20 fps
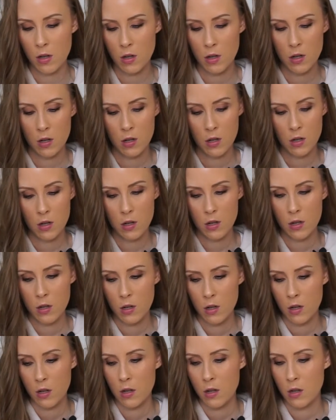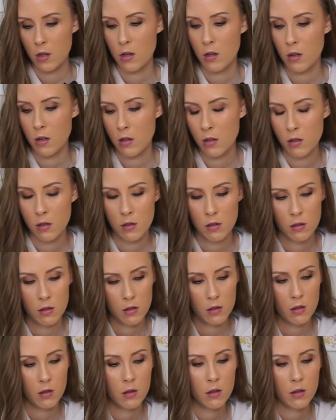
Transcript: Nothing is said.